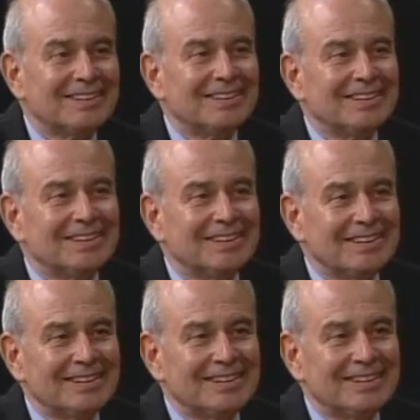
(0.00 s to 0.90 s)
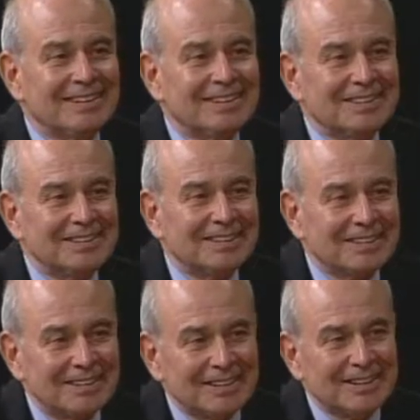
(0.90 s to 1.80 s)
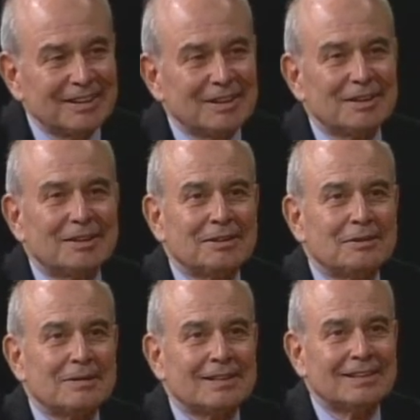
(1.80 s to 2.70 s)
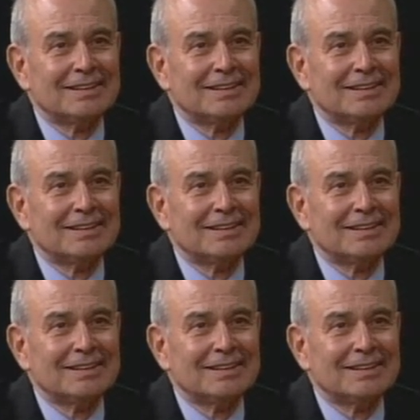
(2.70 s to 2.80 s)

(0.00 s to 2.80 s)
Yes. Well, I, uh,